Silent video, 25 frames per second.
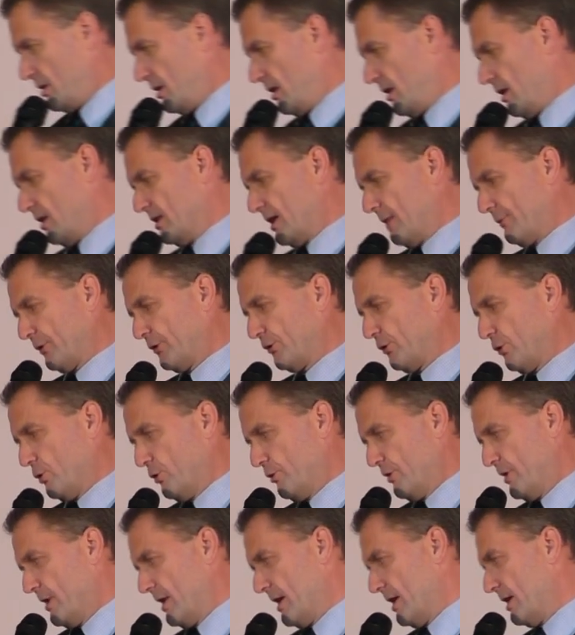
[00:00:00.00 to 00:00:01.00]
Another
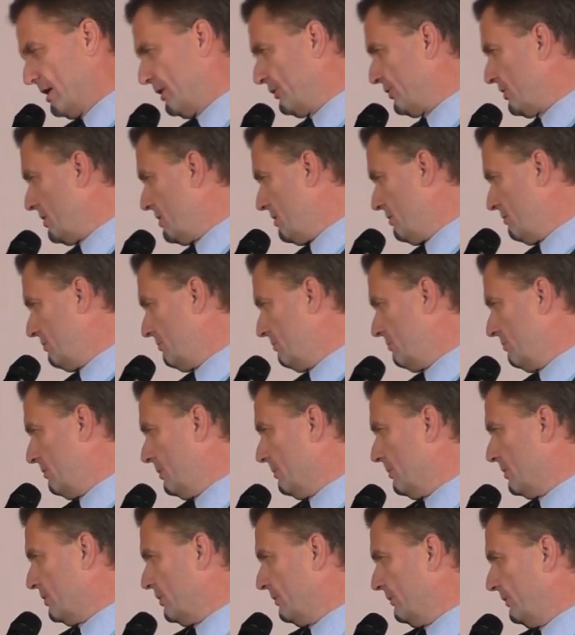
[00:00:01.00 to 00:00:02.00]
story here,
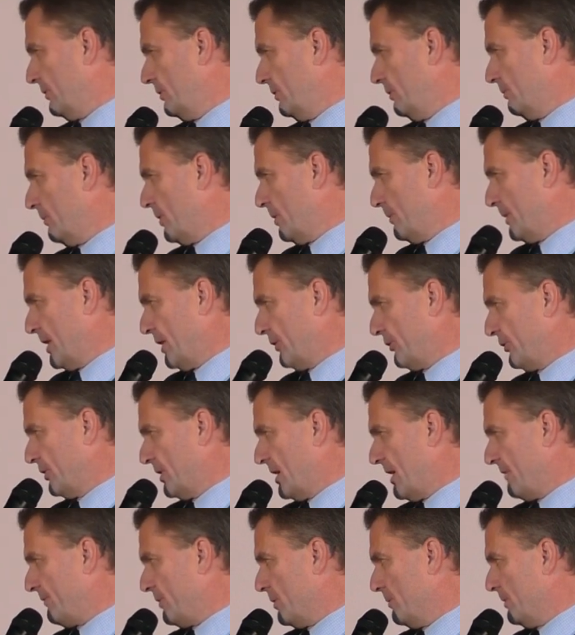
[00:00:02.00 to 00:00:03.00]
you might be able to say
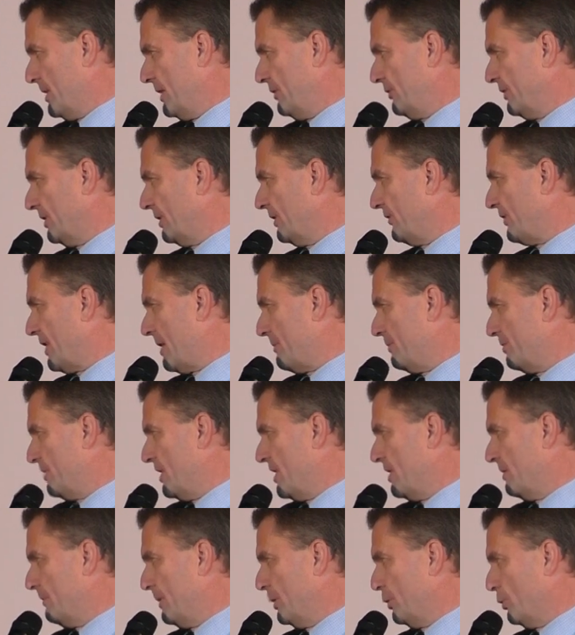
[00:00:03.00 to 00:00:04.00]
that from the meeting, there's
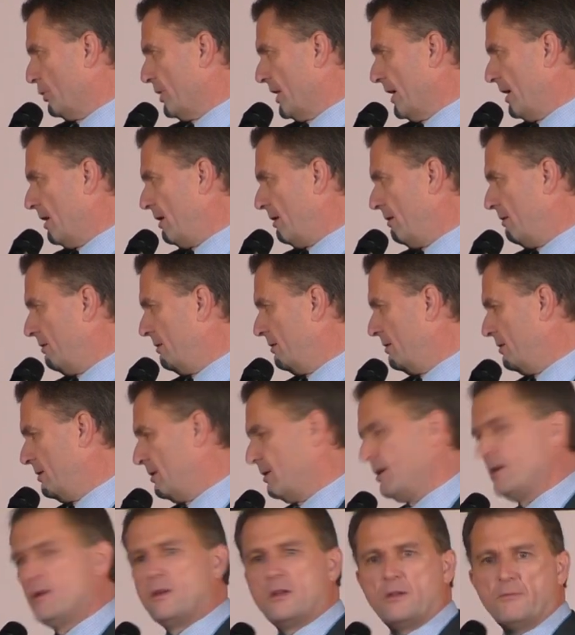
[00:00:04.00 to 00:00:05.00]
Anne-Marie in the middle there.
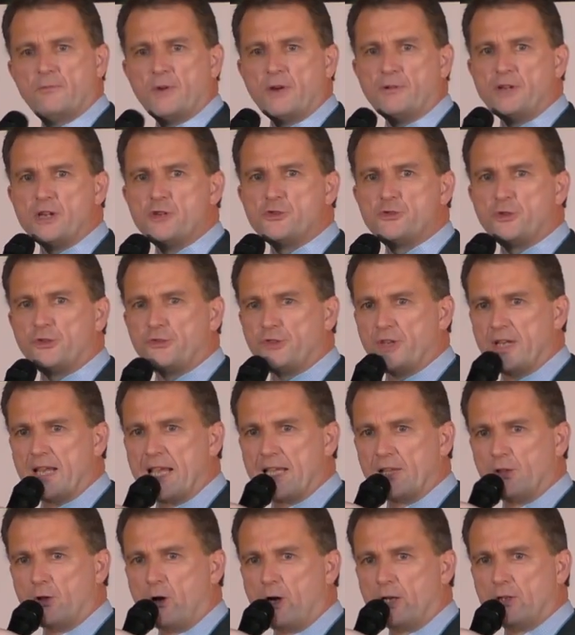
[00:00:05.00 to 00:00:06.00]
Very interesting
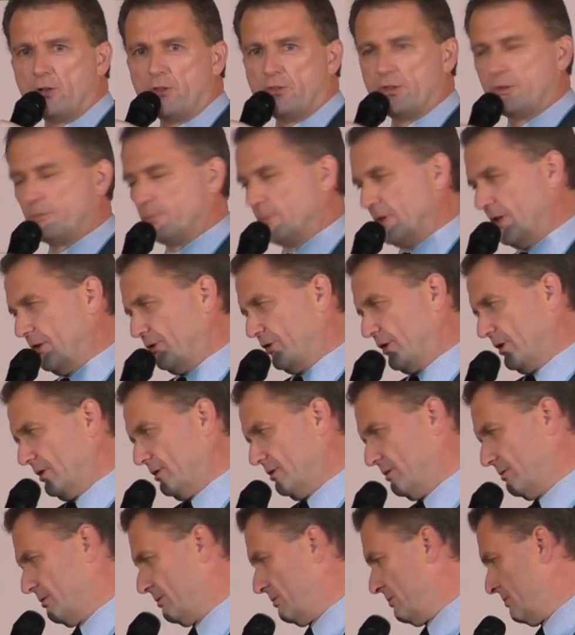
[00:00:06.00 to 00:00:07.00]
headline on this
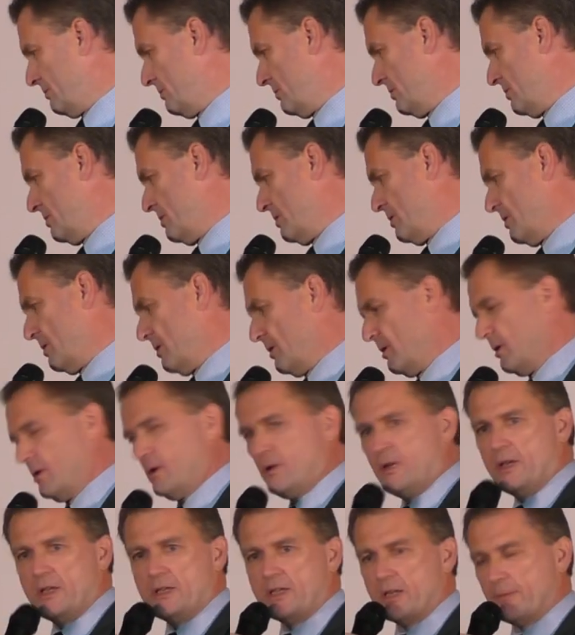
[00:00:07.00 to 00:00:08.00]
meeting
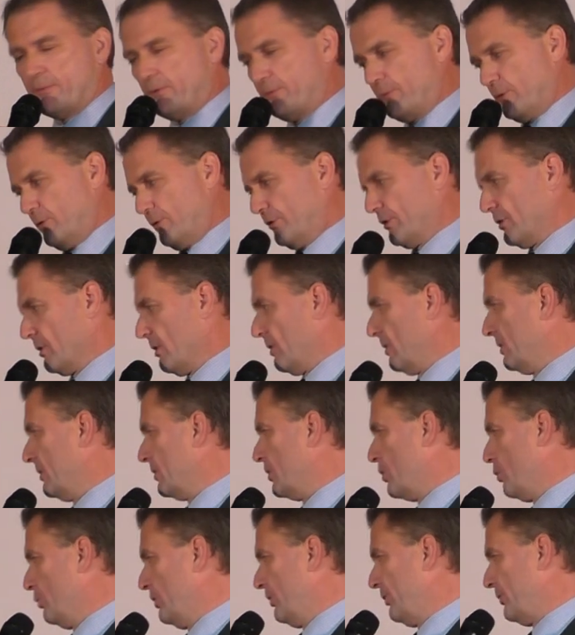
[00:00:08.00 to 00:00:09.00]
in the Epping Forest Guard.
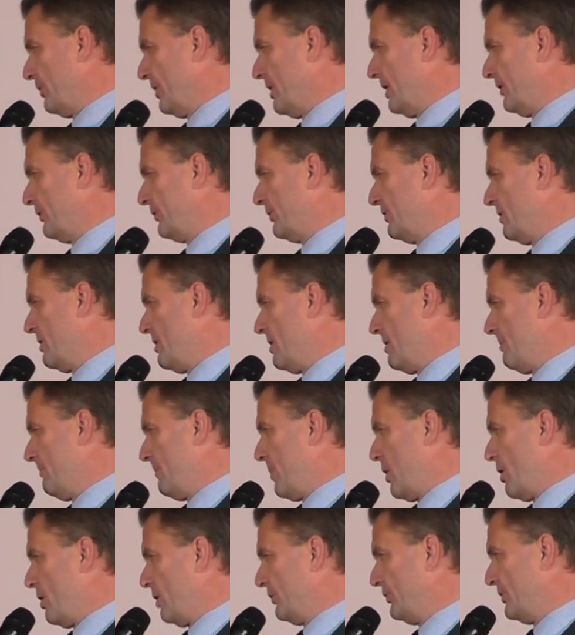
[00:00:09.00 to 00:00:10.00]
And according to this,
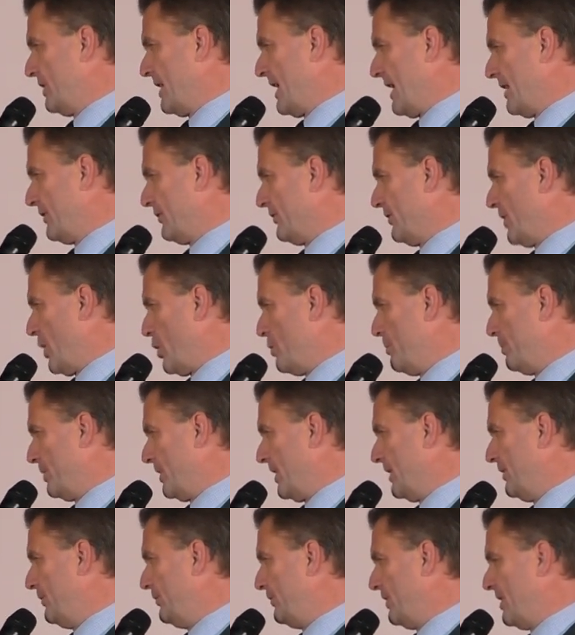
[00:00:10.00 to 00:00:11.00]
party has no
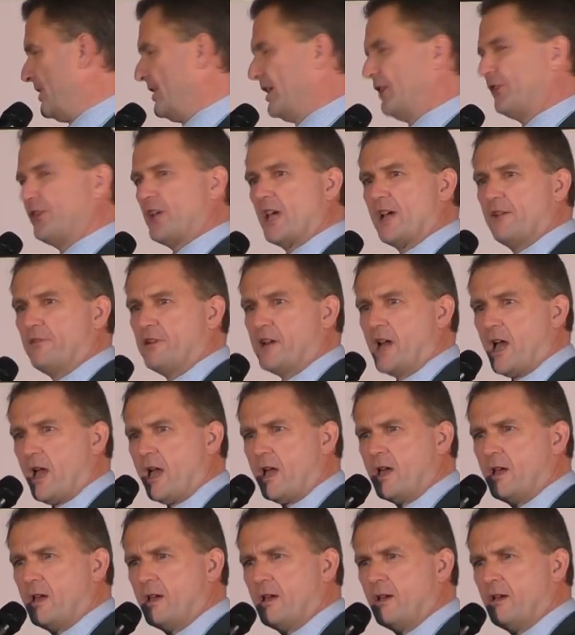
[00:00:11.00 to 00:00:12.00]
place in this area,
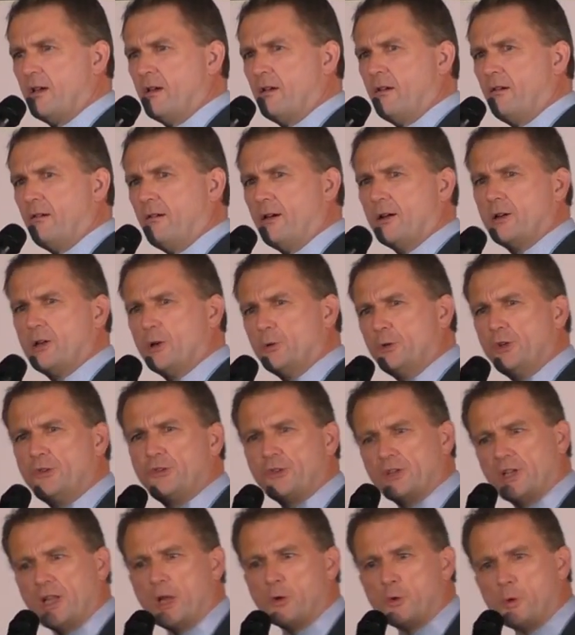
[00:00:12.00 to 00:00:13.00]
according
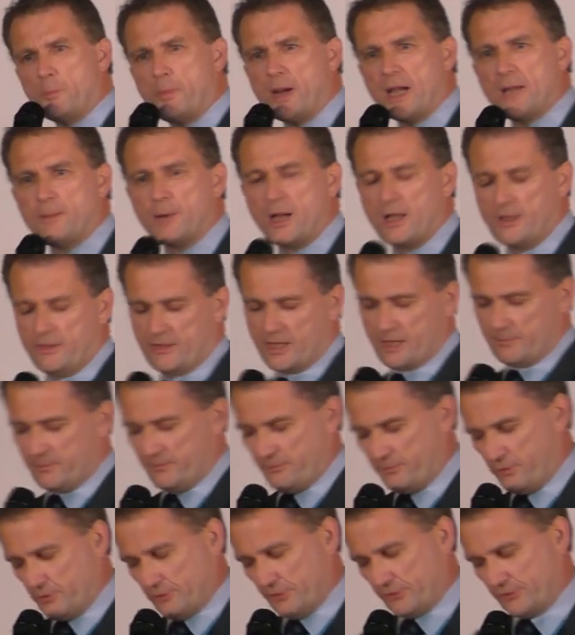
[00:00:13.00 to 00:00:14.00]
to the local paper,
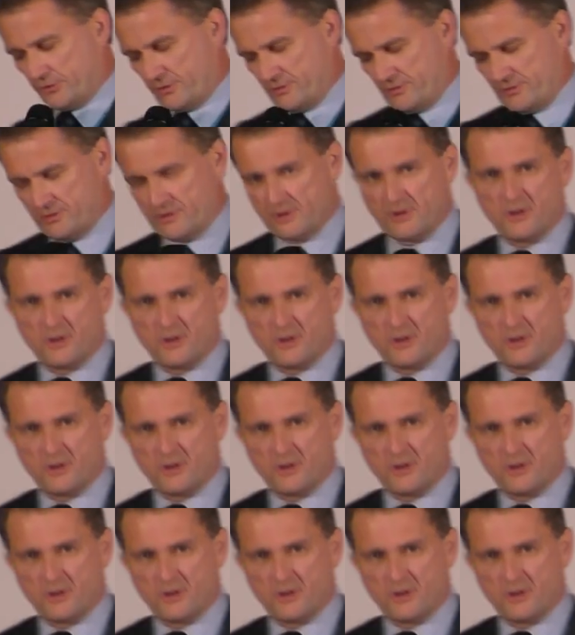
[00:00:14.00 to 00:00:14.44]
Epping Forest